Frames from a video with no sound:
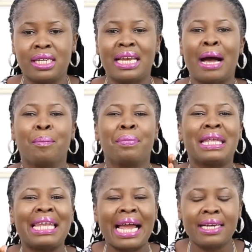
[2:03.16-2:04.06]
then
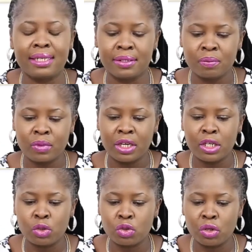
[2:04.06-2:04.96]
applied
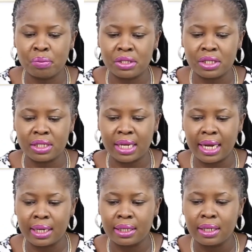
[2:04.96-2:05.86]
into your business.
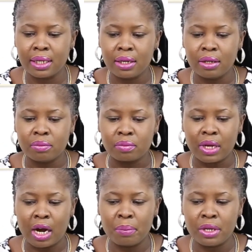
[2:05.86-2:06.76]
And
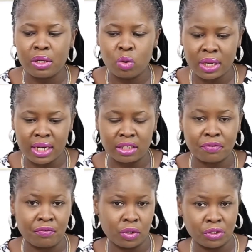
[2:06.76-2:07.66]
I'll be looking at
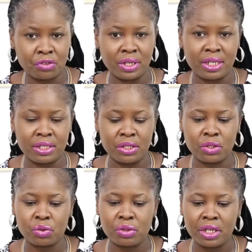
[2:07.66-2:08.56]
4 strategies
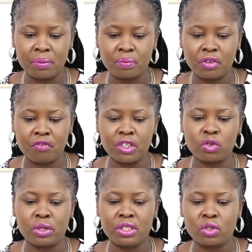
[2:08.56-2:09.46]
today. The first
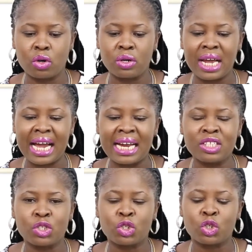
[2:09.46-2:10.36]
one is called
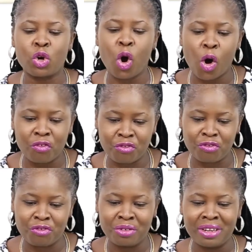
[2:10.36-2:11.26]
Ansoff